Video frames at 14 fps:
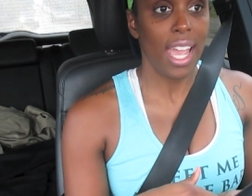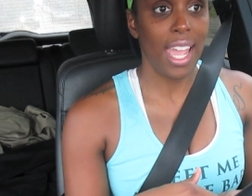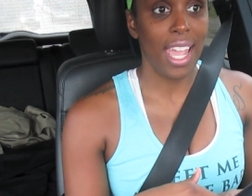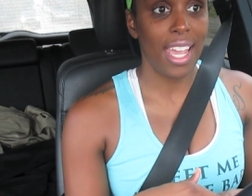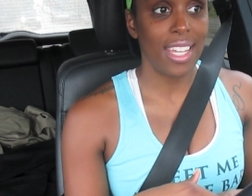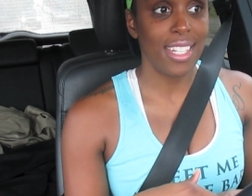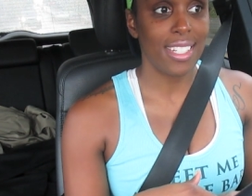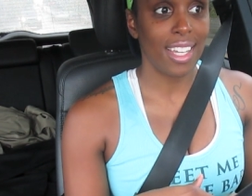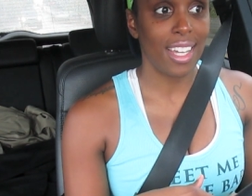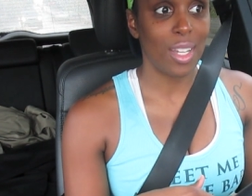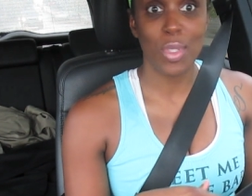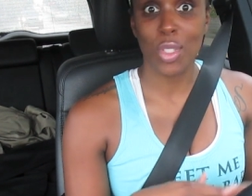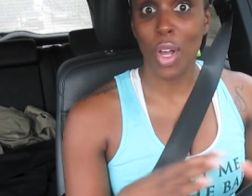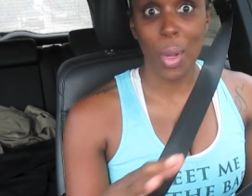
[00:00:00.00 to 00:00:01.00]
And uh,
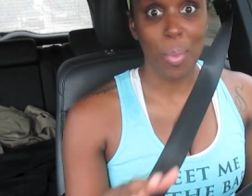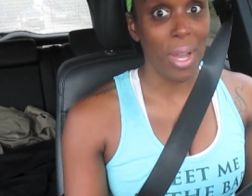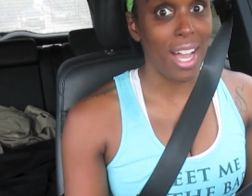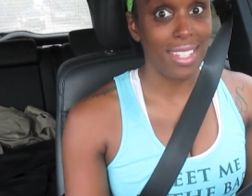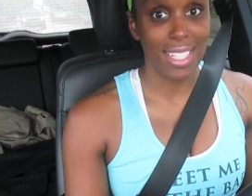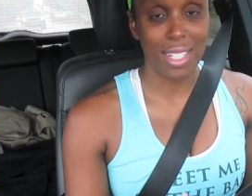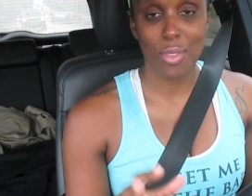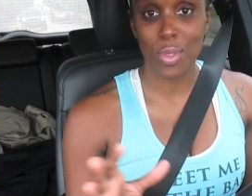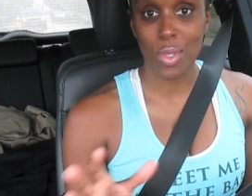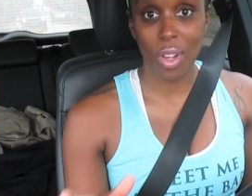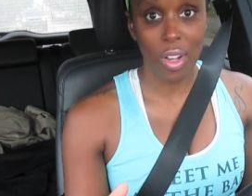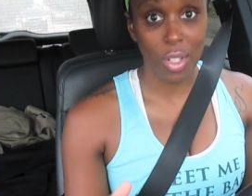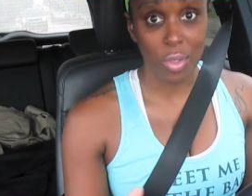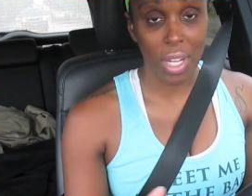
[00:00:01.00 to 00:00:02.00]
it was all positive, it was
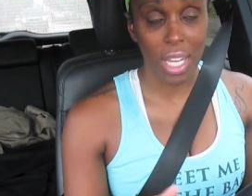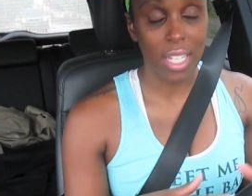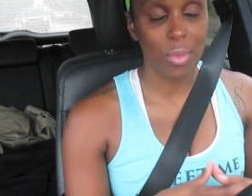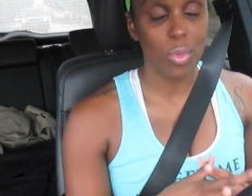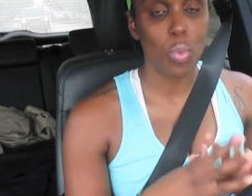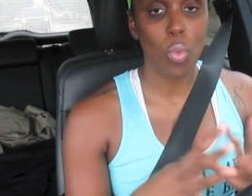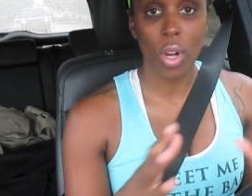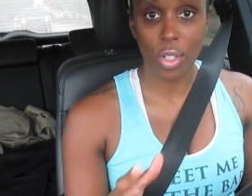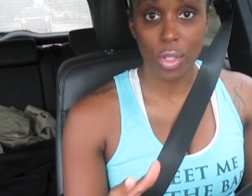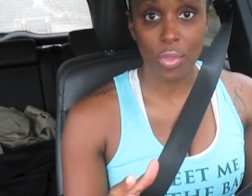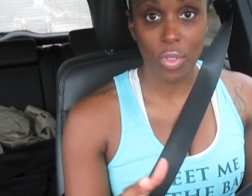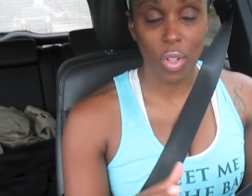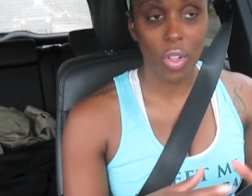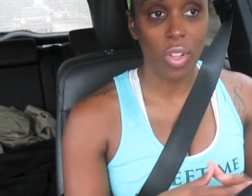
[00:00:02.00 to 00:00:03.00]
all great, it was
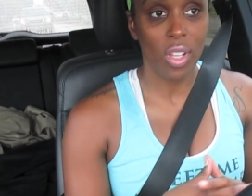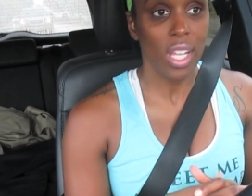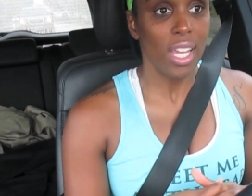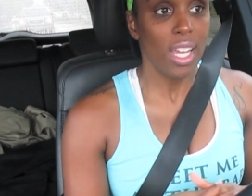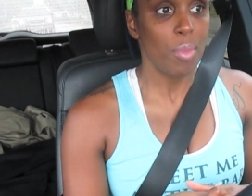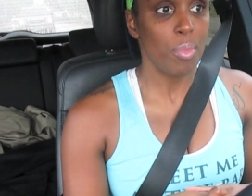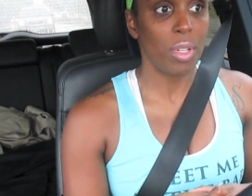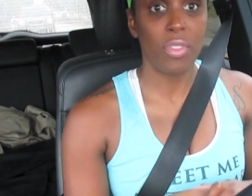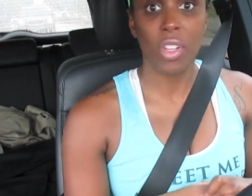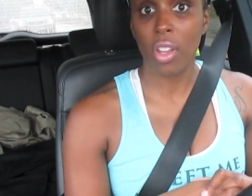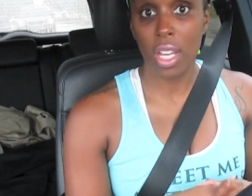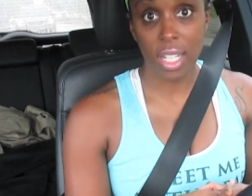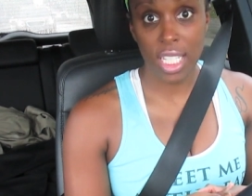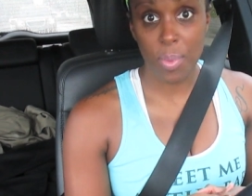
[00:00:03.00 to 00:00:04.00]
wonderful, but
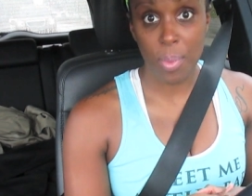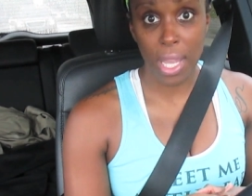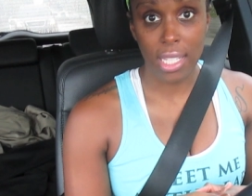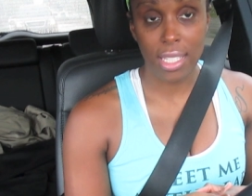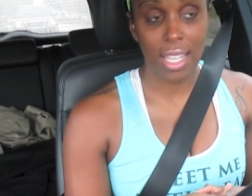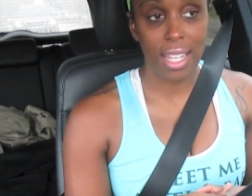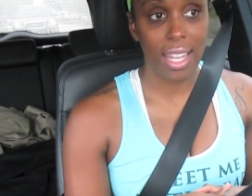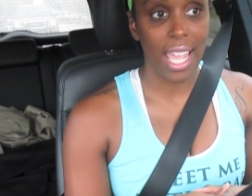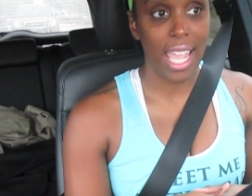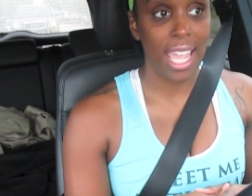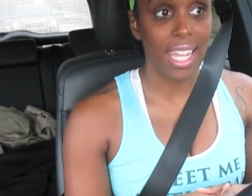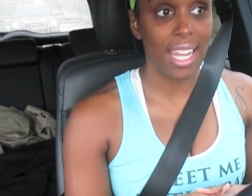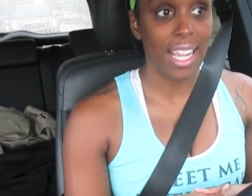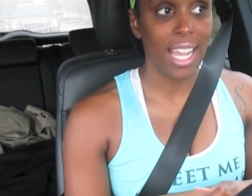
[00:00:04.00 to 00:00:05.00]
very unexpected.
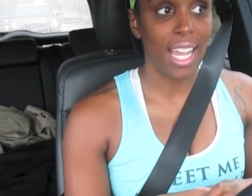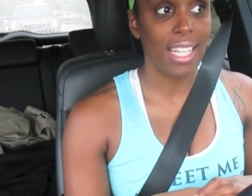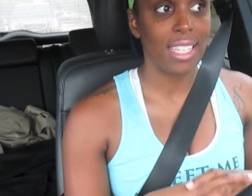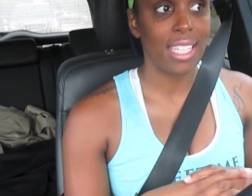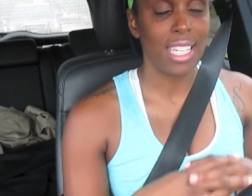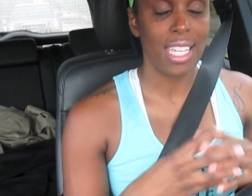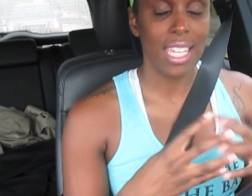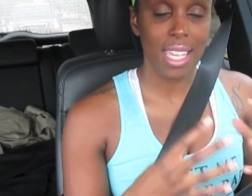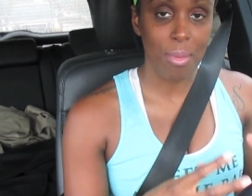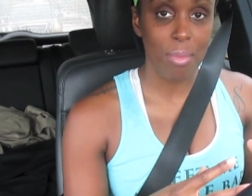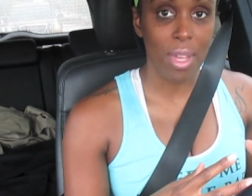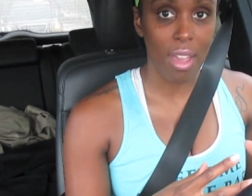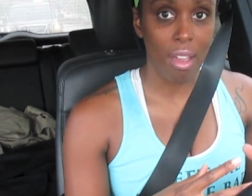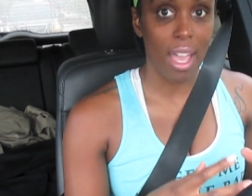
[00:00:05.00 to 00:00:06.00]
And I got the
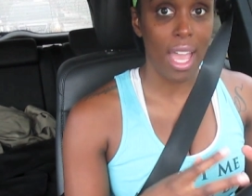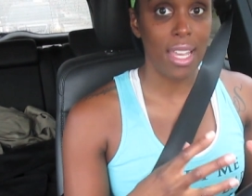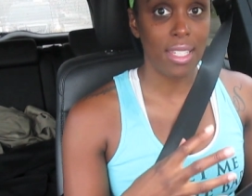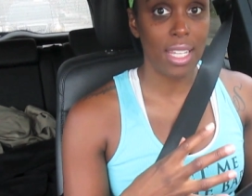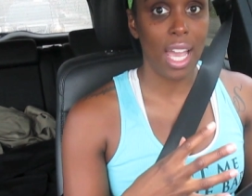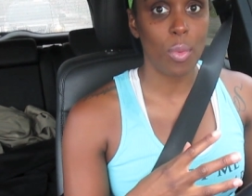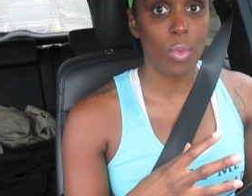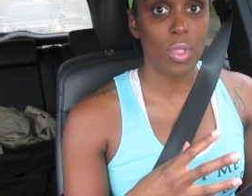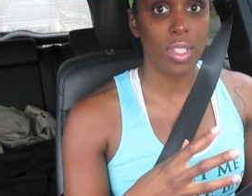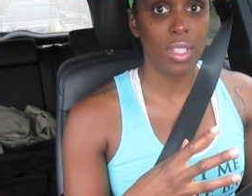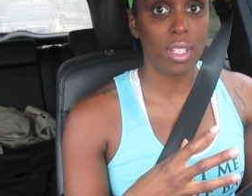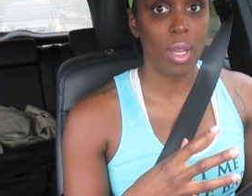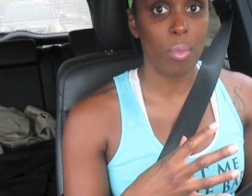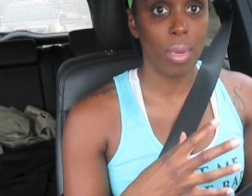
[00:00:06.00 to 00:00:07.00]
email as I
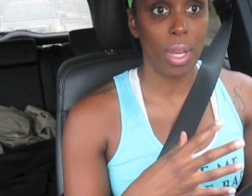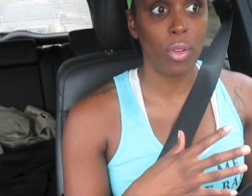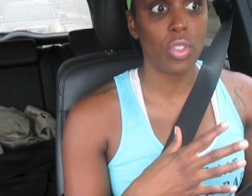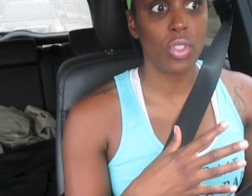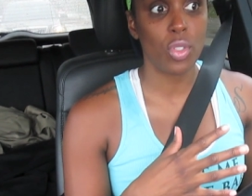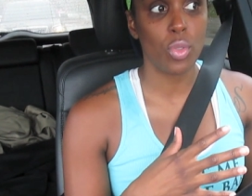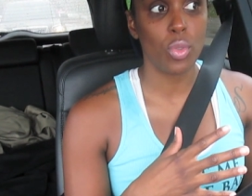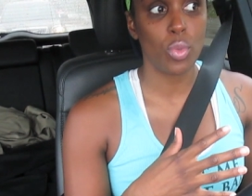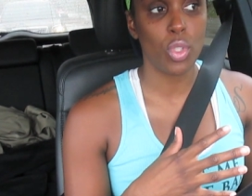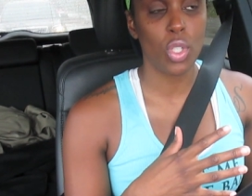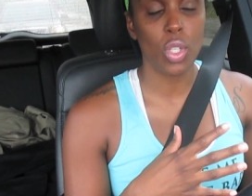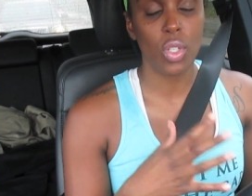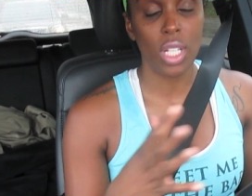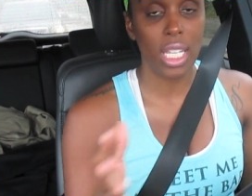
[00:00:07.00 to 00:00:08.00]
was about to
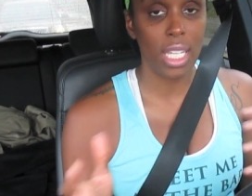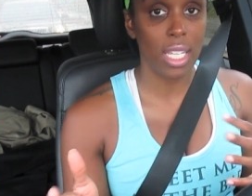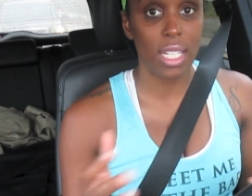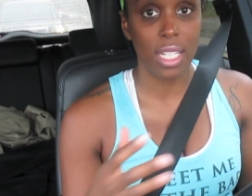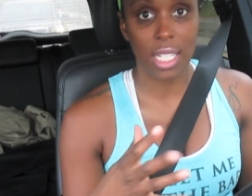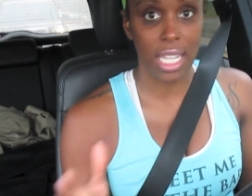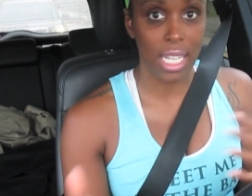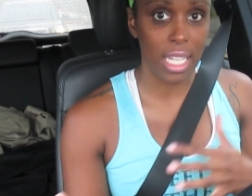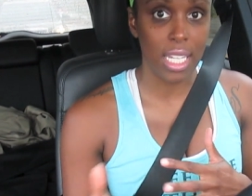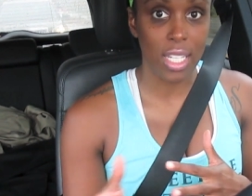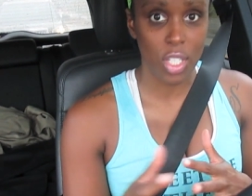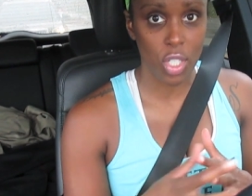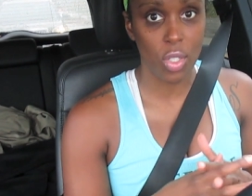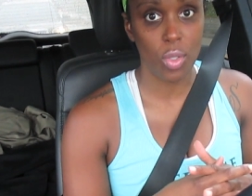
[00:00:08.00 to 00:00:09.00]
turn in and get
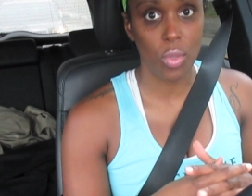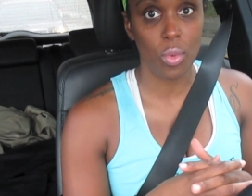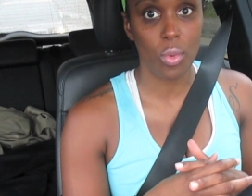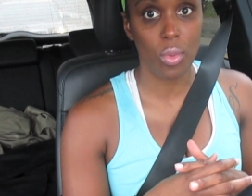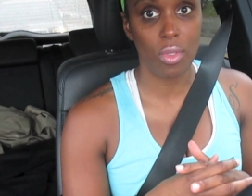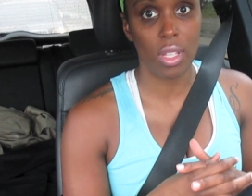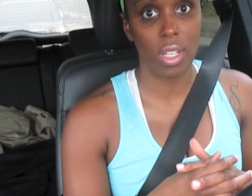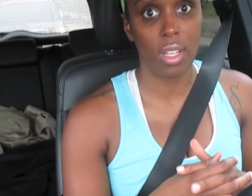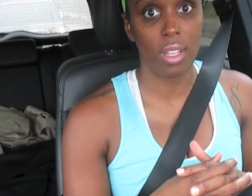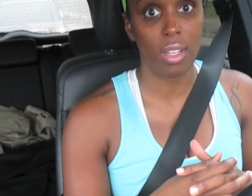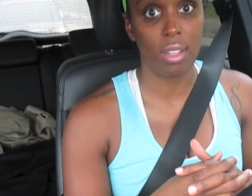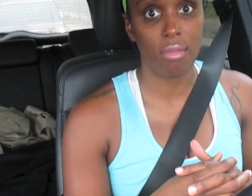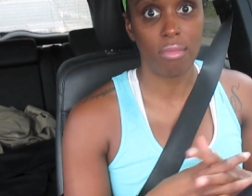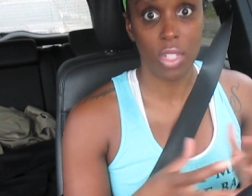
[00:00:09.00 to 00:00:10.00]
into
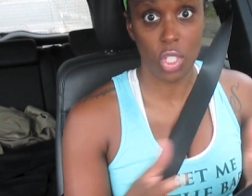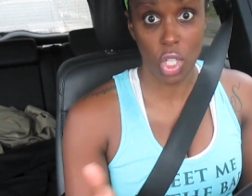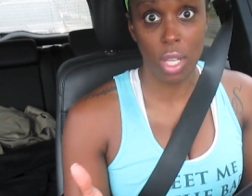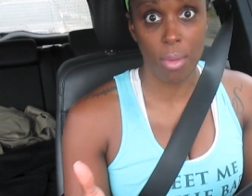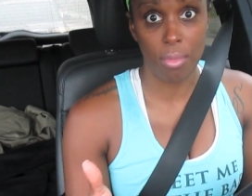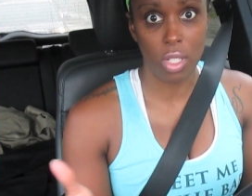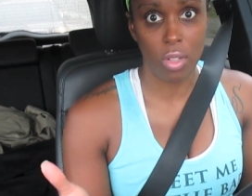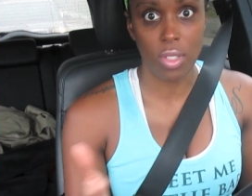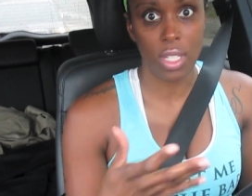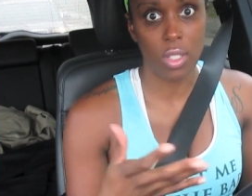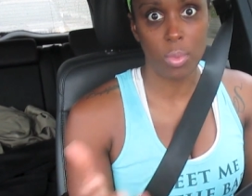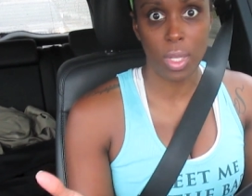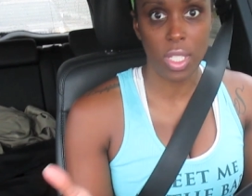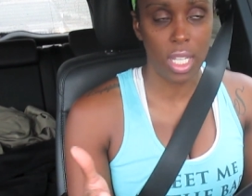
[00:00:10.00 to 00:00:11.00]
the, the gym, you know, as I
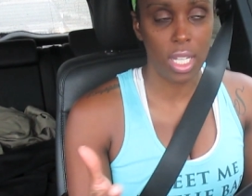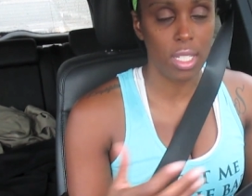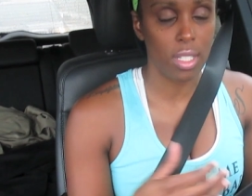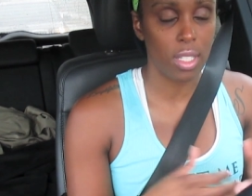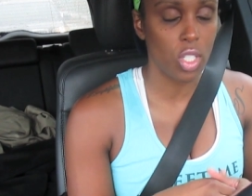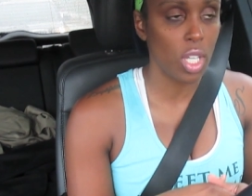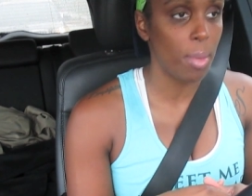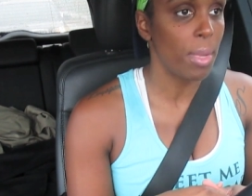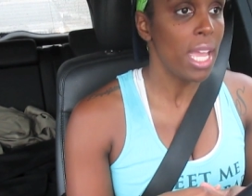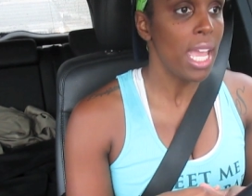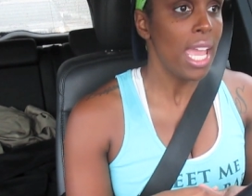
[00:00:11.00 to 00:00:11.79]
was about to get into the gym.